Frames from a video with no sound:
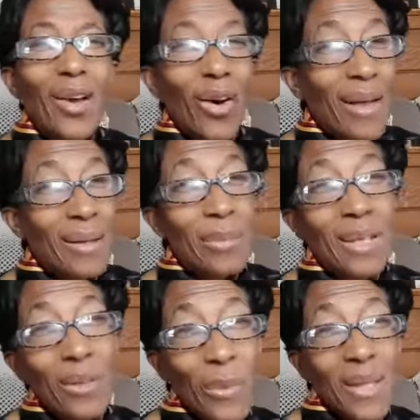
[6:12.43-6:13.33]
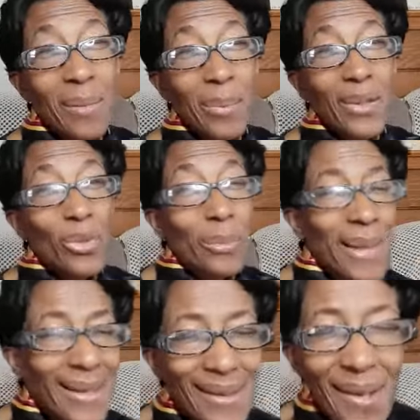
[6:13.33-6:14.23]
I'm going to be here waiting for you,
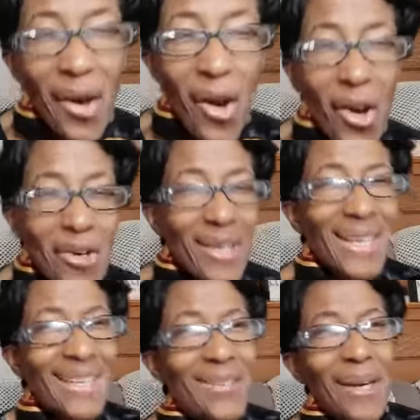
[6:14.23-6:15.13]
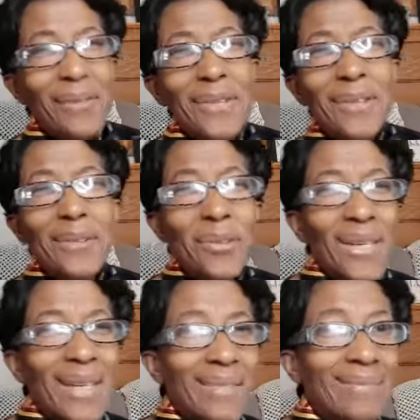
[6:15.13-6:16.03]
man. All right. You have a
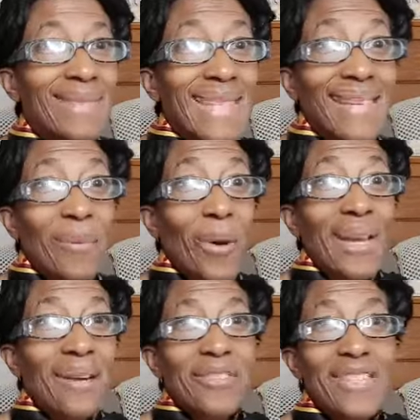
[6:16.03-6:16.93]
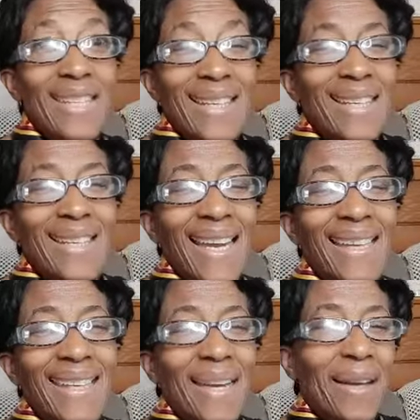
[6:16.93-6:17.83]
great day, whatever, night.
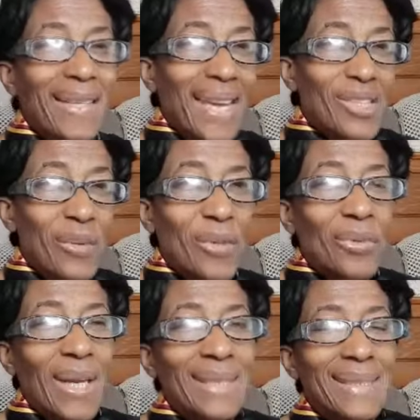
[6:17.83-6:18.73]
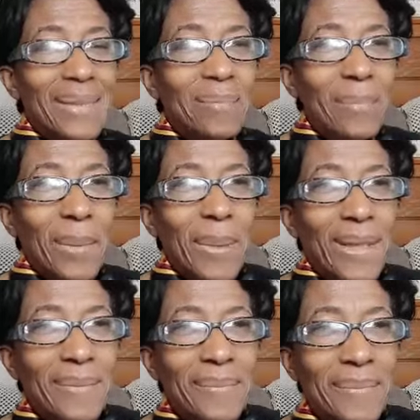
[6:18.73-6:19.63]
And I'll catch up with you next time. Bye-bye.